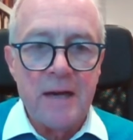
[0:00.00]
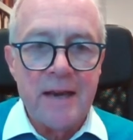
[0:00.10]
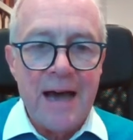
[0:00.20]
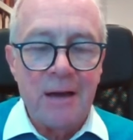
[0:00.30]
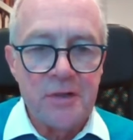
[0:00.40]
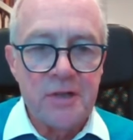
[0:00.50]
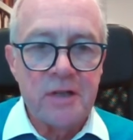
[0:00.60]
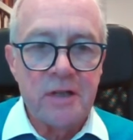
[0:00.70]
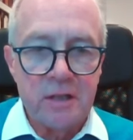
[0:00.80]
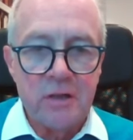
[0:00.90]

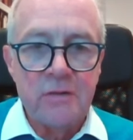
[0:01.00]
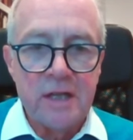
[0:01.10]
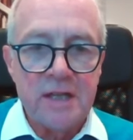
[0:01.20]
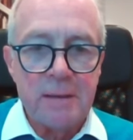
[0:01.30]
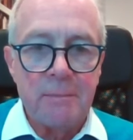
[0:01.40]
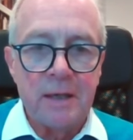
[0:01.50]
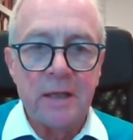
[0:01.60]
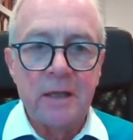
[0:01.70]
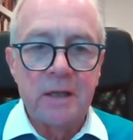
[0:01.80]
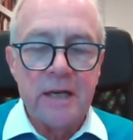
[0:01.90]
announced to the
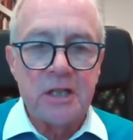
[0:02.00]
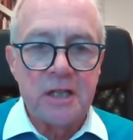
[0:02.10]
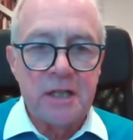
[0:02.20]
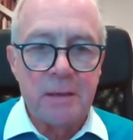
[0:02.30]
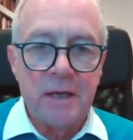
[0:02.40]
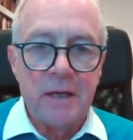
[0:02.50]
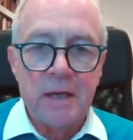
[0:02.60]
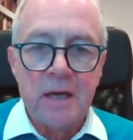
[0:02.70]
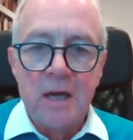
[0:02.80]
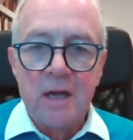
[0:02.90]
Assembly, National Assembly,
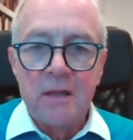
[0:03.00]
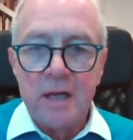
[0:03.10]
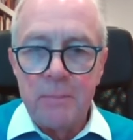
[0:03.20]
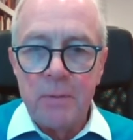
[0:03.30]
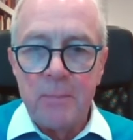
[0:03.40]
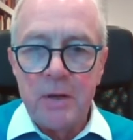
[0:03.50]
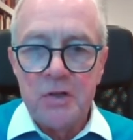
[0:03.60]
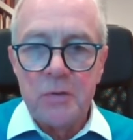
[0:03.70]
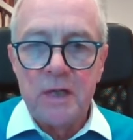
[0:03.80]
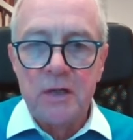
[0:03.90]
that he
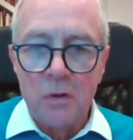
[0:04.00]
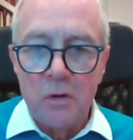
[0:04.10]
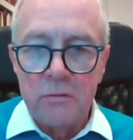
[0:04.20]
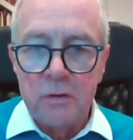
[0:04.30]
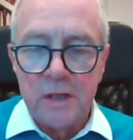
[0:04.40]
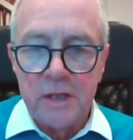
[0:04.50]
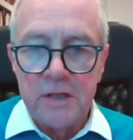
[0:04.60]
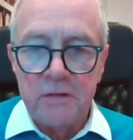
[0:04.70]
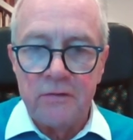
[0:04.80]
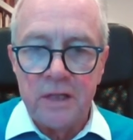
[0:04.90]
proposed to ignore
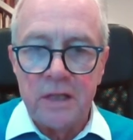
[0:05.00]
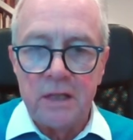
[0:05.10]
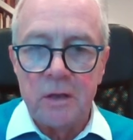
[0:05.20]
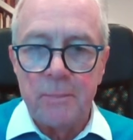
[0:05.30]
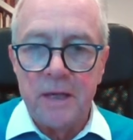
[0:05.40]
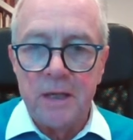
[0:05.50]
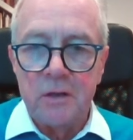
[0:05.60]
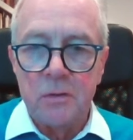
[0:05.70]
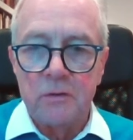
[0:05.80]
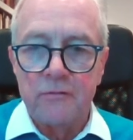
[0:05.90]
rulings of the European
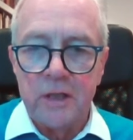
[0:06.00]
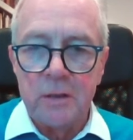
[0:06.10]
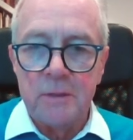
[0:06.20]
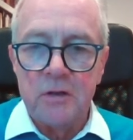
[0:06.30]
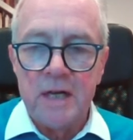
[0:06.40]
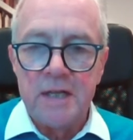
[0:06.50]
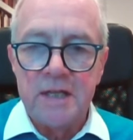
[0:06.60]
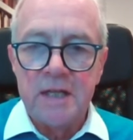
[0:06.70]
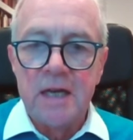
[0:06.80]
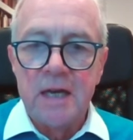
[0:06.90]
Court for Human
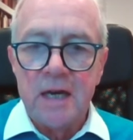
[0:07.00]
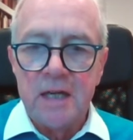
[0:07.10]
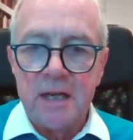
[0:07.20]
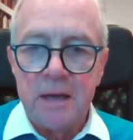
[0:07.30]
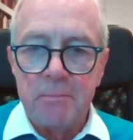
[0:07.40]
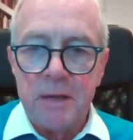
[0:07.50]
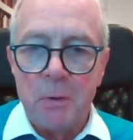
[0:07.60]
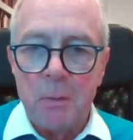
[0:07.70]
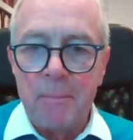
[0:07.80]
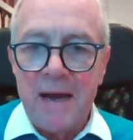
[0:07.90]
Rights and send
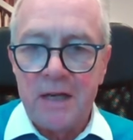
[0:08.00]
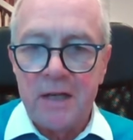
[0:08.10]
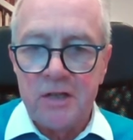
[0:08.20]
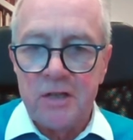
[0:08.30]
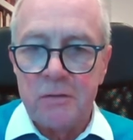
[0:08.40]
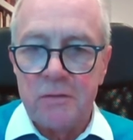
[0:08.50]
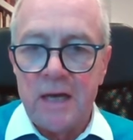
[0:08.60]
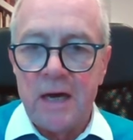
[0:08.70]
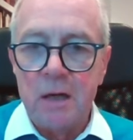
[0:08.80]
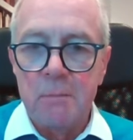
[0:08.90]
people back to
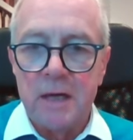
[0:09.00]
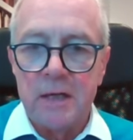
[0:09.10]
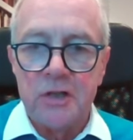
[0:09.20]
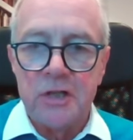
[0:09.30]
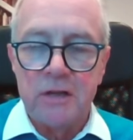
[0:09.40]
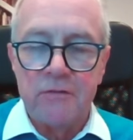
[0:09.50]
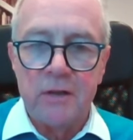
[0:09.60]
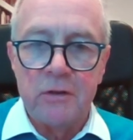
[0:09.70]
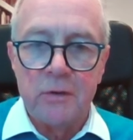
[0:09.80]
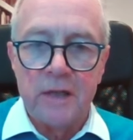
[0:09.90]
their home countries if
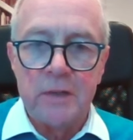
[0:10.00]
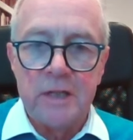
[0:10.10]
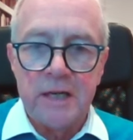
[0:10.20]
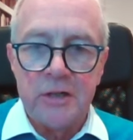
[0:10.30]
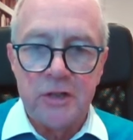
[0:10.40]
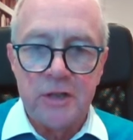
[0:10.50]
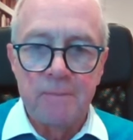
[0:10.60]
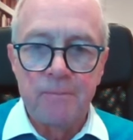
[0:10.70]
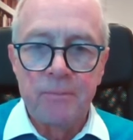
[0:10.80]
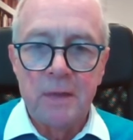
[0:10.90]
he thought they were
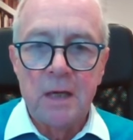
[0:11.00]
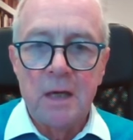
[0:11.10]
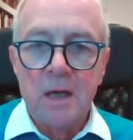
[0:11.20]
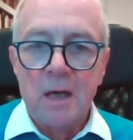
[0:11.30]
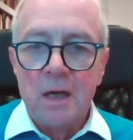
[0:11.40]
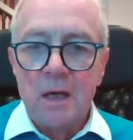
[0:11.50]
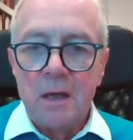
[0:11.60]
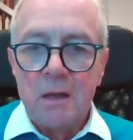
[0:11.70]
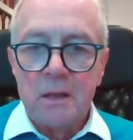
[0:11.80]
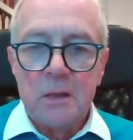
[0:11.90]
dangerous.
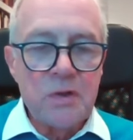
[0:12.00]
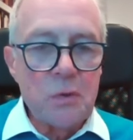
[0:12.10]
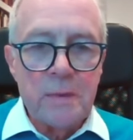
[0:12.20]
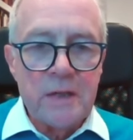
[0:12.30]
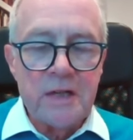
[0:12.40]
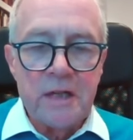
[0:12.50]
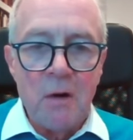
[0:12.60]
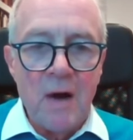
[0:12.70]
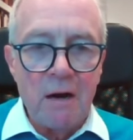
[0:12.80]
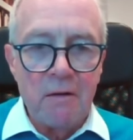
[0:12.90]
There was almost
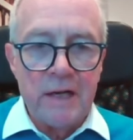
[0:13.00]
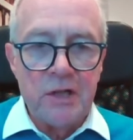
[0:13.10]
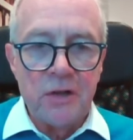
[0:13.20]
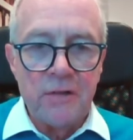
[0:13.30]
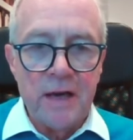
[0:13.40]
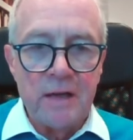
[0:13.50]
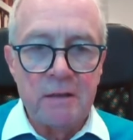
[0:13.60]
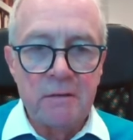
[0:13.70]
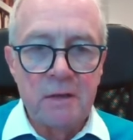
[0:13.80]
no outrage at that.